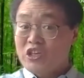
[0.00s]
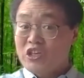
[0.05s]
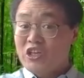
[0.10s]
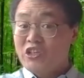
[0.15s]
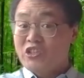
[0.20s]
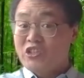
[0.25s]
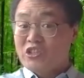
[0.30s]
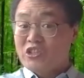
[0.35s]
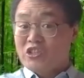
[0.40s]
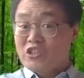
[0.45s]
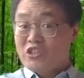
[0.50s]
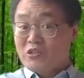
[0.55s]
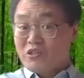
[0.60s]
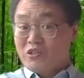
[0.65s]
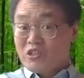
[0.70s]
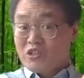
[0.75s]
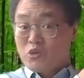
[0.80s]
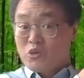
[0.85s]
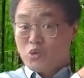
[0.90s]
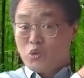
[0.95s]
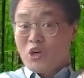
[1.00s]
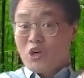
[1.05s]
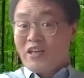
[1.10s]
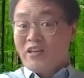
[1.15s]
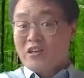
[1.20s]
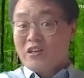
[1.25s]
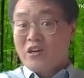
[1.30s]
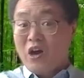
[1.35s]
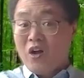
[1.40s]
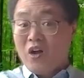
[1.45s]
It's
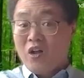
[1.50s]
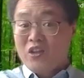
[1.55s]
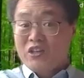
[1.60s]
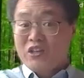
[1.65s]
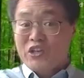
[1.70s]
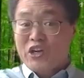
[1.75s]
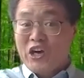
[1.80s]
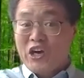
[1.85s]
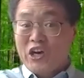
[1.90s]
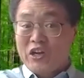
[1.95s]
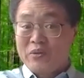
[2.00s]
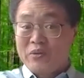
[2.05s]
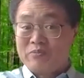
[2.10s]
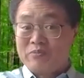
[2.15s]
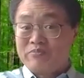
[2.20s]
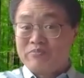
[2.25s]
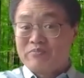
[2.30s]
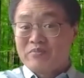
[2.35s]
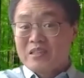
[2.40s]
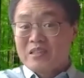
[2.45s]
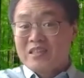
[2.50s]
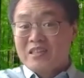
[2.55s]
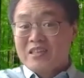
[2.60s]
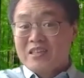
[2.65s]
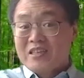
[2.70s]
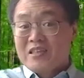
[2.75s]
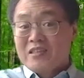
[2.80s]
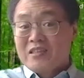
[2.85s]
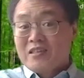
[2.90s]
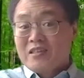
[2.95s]
running all the time.
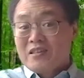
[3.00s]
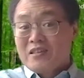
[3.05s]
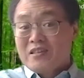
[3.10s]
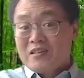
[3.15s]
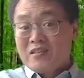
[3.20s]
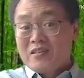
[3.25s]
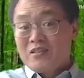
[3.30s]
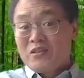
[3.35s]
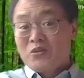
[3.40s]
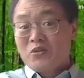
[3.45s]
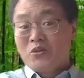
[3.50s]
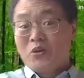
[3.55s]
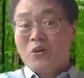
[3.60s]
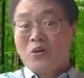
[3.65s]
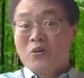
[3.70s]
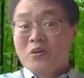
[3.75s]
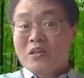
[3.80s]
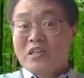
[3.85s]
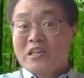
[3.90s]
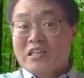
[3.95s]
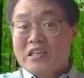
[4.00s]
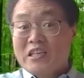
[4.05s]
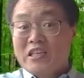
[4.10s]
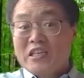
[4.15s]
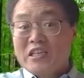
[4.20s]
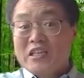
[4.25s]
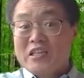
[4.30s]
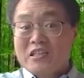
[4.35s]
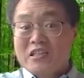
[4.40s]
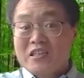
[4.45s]
You only
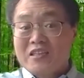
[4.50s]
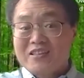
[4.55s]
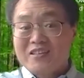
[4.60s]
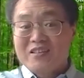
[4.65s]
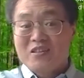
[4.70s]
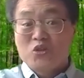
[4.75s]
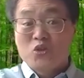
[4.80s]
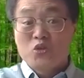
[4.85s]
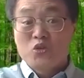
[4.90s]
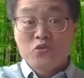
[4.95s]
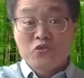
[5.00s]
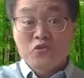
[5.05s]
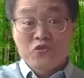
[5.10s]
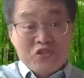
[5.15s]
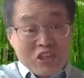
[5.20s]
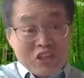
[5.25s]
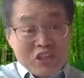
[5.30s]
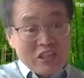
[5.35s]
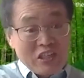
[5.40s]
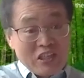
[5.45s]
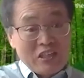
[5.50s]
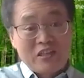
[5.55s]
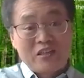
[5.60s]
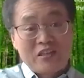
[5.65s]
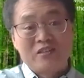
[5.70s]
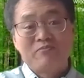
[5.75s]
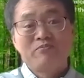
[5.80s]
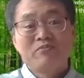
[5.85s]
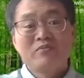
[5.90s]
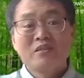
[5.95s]
need to feed
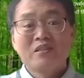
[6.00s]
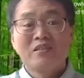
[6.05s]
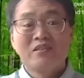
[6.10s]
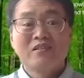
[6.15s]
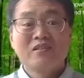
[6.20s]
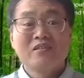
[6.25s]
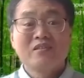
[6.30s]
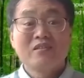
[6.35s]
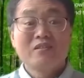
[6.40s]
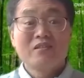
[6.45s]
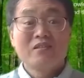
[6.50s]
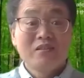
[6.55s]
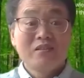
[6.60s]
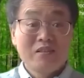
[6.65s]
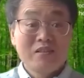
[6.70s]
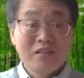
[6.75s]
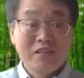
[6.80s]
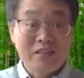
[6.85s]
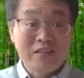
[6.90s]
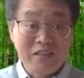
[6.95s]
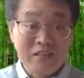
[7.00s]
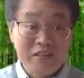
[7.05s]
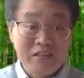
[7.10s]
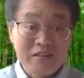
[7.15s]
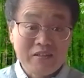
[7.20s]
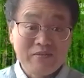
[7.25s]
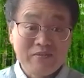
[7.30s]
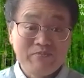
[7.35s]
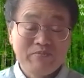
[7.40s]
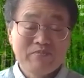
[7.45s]
the
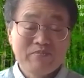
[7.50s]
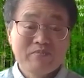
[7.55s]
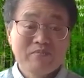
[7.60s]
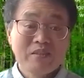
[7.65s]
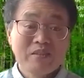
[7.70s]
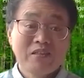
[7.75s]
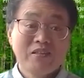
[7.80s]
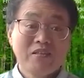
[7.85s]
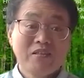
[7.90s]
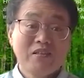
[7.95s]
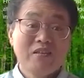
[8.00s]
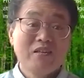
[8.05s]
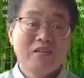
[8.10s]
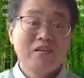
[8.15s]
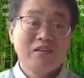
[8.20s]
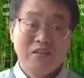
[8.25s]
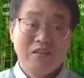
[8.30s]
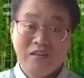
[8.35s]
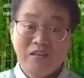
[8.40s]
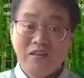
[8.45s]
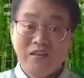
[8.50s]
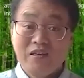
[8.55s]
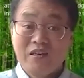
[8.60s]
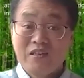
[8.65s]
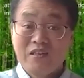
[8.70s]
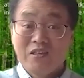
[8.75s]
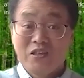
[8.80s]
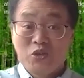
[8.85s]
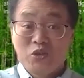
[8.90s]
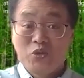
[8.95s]
data
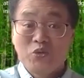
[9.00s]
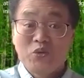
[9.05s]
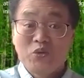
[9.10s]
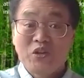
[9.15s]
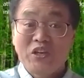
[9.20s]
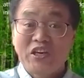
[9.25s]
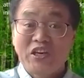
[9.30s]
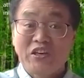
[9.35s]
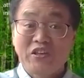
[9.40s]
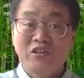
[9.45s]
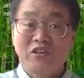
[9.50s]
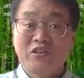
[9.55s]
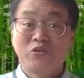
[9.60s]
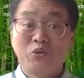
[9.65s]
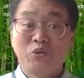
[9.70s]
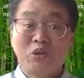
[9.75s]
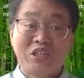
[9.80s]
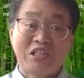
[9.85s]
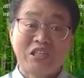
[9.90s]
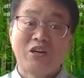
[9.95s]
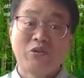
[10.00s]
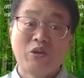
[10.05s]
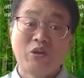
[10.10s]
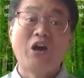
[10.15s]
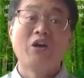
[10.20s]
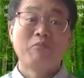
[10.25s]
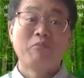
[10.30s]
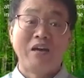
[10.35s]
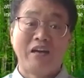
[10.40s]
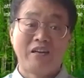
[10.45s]
and you will get the result
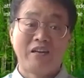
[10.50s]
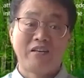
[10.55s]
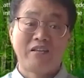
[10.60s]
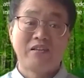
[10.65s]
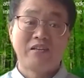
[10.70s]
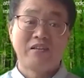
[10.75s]
automatically.